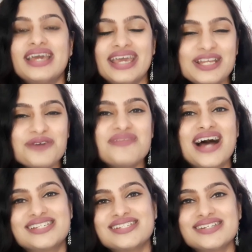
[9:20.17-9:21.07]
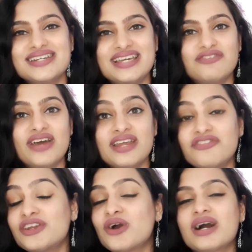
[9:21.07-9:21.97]
in your pageant journey
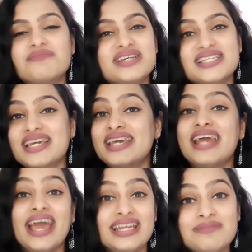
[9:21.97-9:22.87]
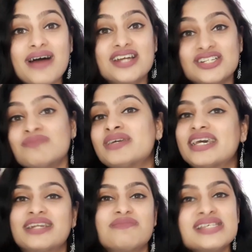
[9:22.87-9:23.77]
whenever you're competing in any pageant,
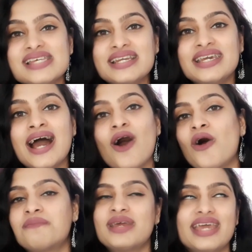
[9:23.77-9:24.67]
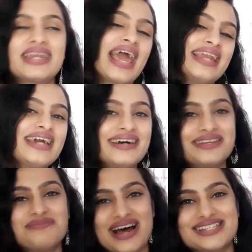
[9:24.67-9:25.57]
be it Miss India or be it any
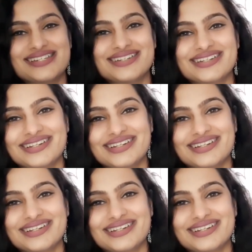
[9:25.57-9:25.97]
other pageant.